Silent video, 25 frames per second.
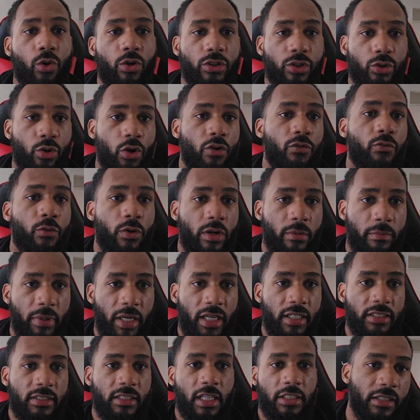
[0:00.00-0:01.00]
or
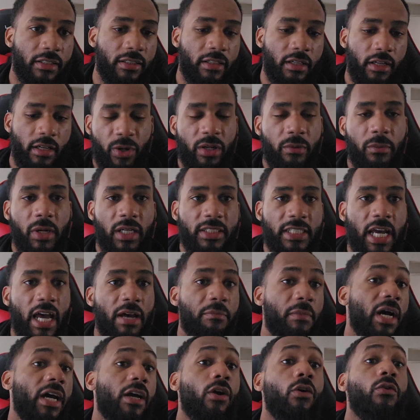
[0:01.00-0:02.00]
software-based, and pretty much
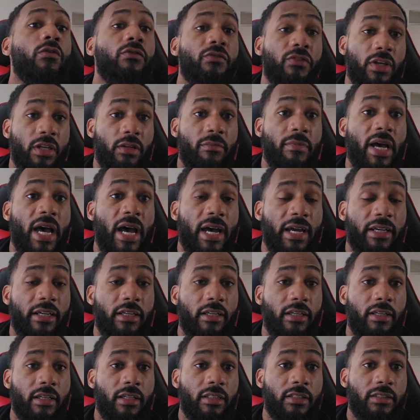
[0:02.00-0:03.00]
have my own feedback
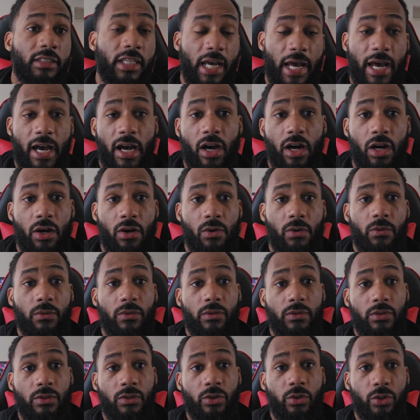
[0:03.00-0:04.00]
to how
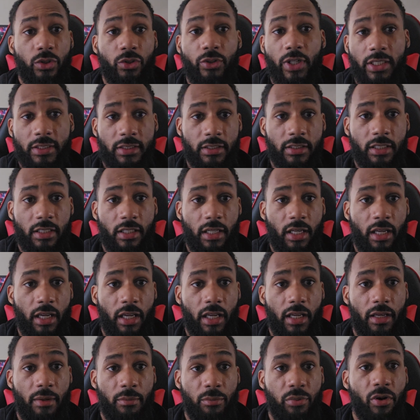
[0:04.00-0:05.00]
to address
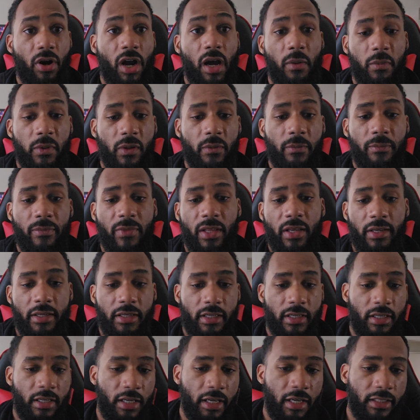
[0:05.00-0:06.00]
a problem
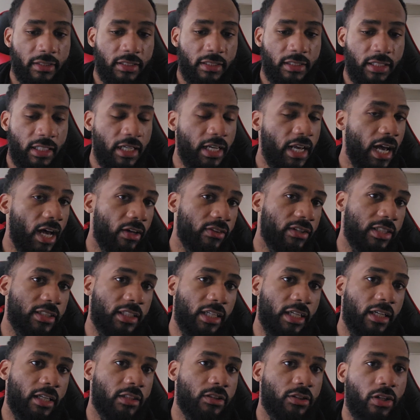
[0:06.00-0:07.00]
and see how the
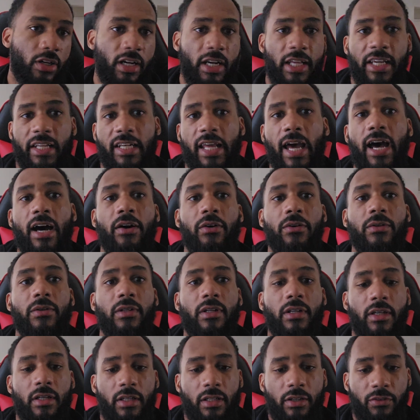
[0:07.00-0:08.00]
tickets are laid out
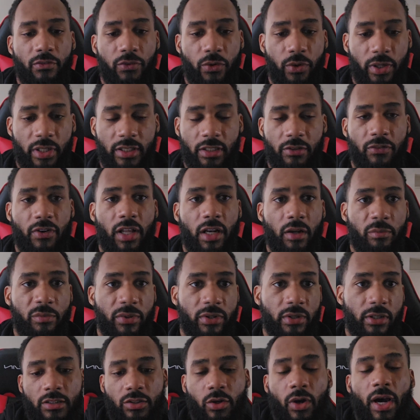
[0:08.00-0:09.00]
for a
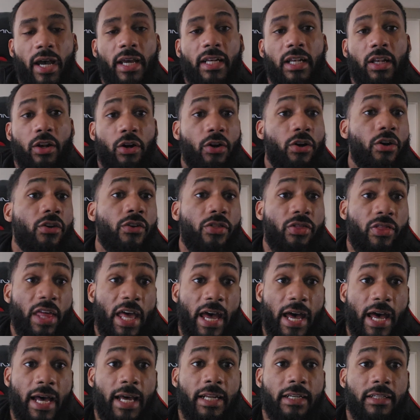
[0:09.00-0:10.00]
developer. So I learned
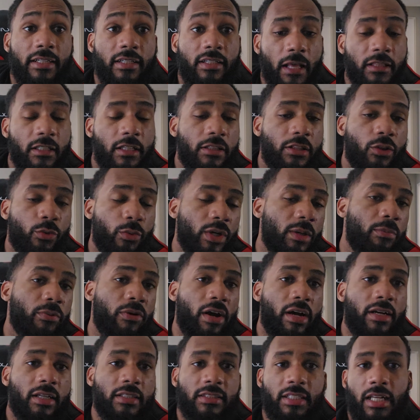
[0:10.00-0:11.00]
that on the 3
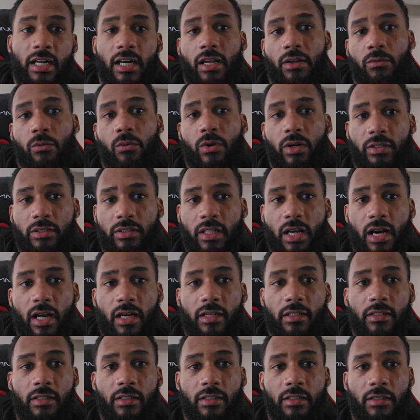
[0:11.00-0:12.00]
products that I worked
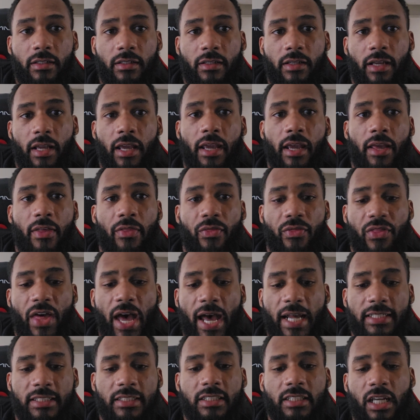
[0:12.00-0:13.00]
on, and
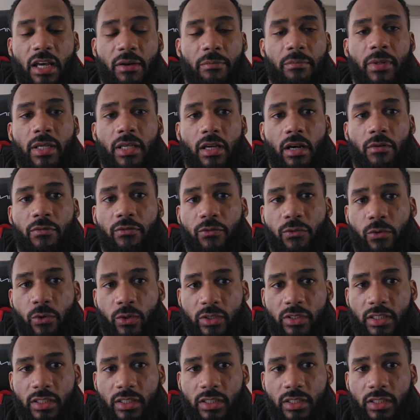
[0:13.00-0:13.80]
that set me up for